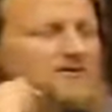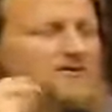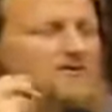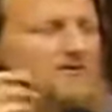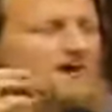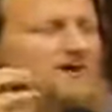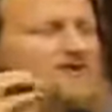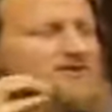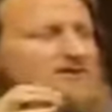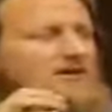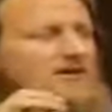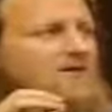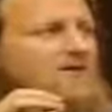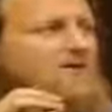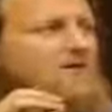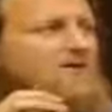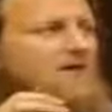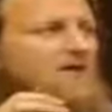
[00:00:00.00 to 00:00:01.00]

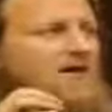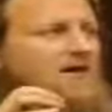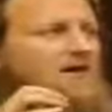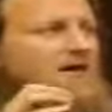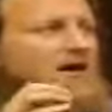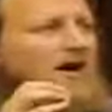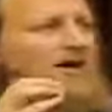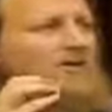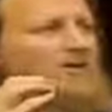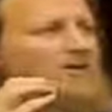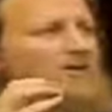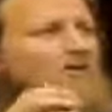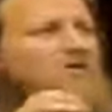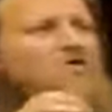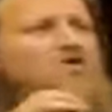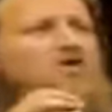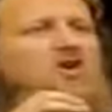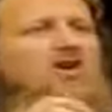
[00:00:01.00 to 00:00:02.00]
Myself, I'm
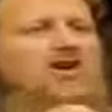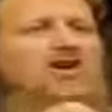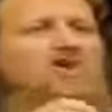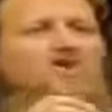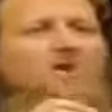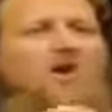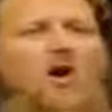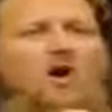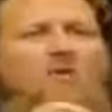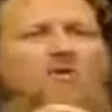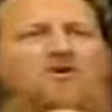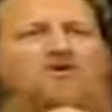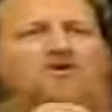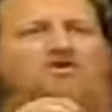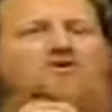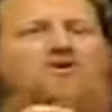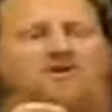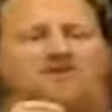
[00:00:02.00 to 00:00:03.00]
always looking for
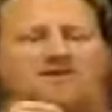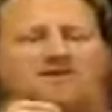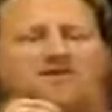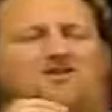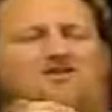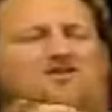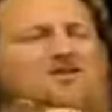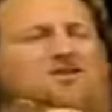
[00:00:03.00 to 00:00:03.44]
opportunities